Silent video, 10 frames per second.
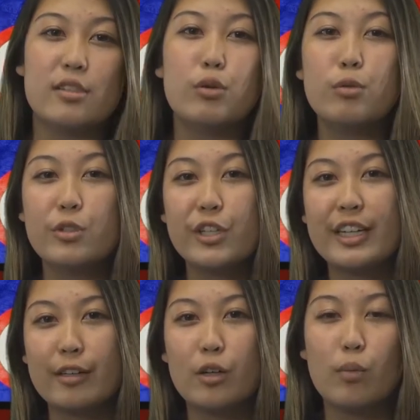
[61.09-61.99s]
is Who's Your
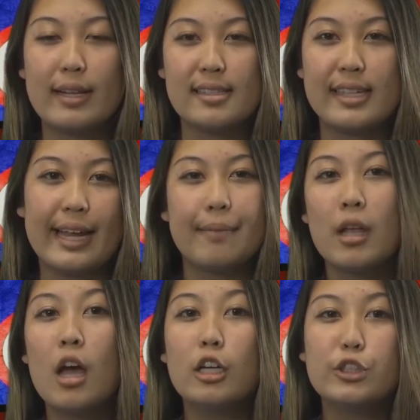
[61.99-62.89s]
Hero Wednesday.
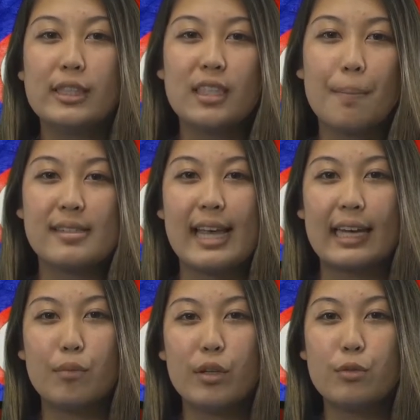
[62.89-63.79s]
Dress up as
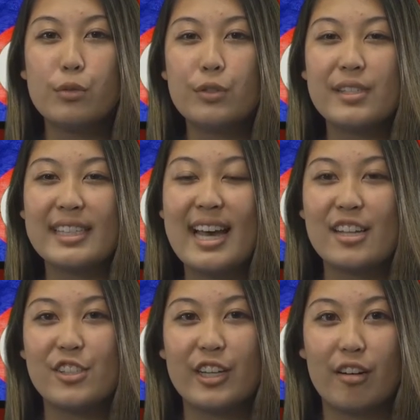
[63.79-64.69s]
anyone who you see
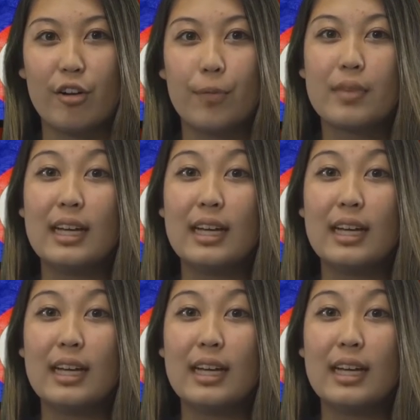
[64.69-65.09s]
as your hero,